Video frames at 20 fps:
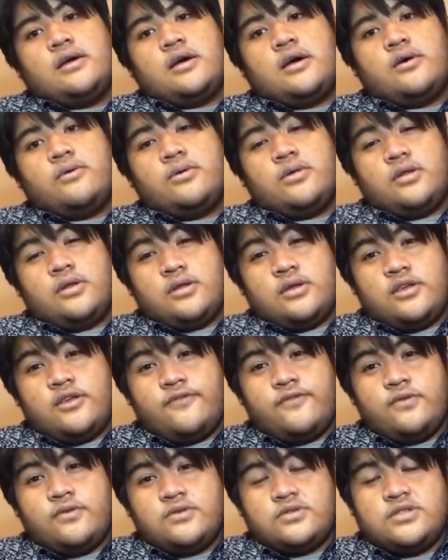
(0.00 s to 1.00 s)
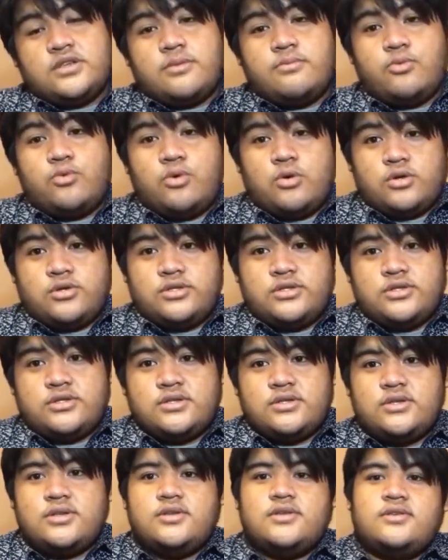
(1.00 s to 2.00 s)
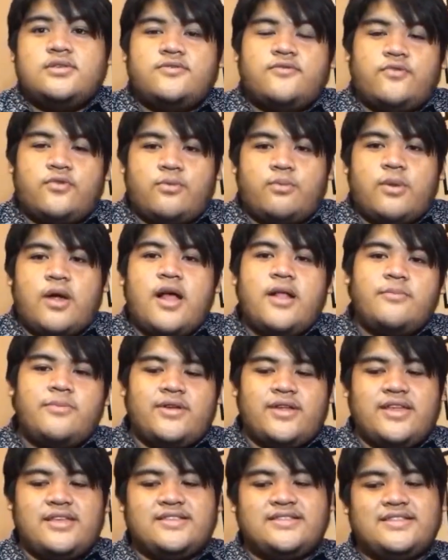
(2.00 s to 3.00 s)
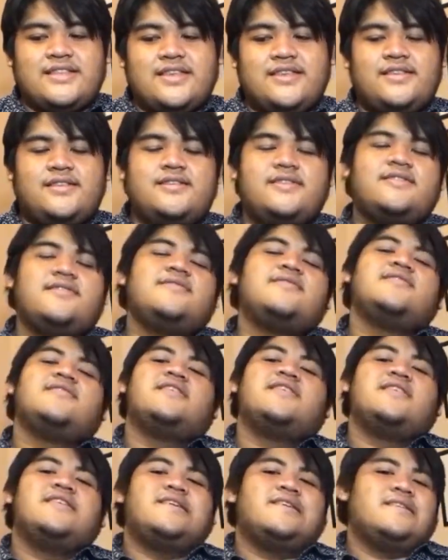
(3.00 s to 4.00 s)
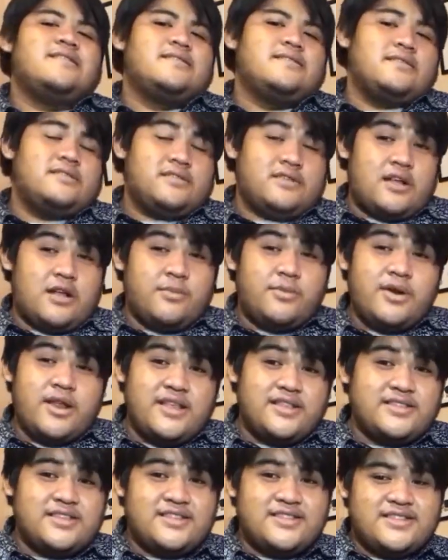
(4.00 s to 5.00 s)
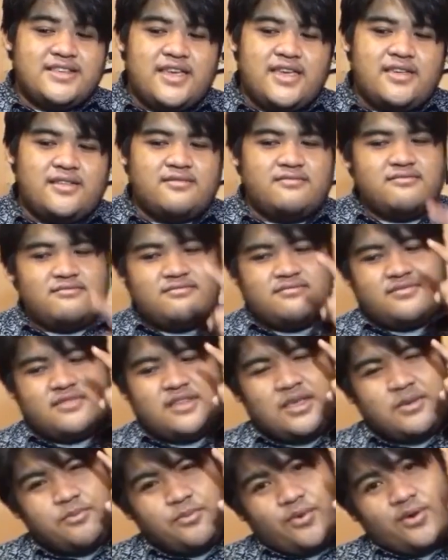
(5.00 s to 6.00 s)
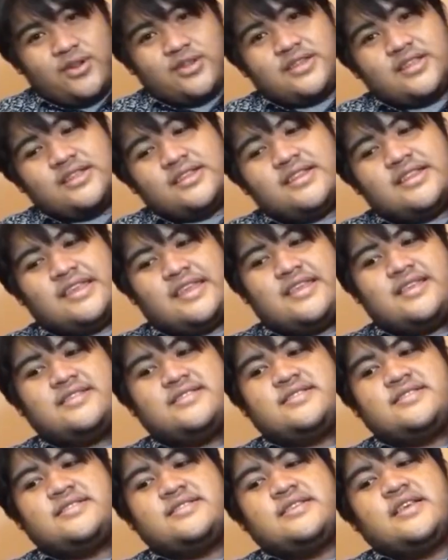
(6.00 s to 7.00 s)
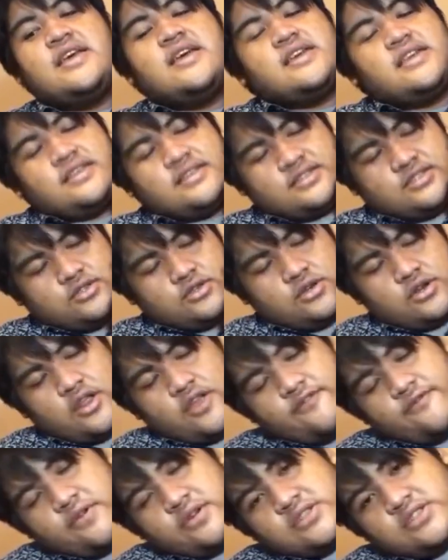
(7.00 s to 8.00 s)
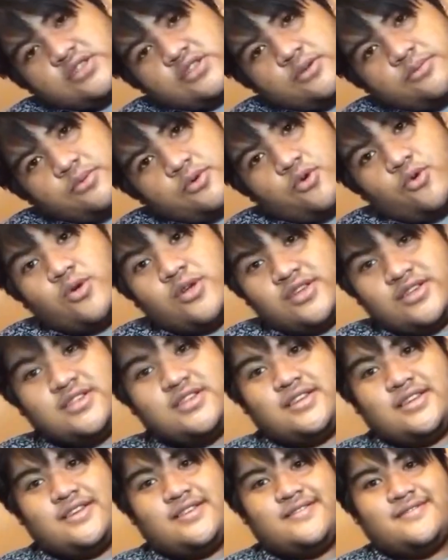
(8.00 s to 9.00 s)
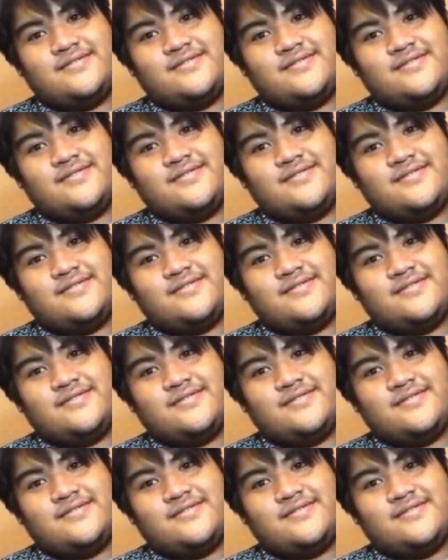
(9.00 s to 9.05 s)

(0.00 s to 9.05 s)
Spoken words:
I will give you some quotes from Albert Einstein said, the important thing is to never stop questioning.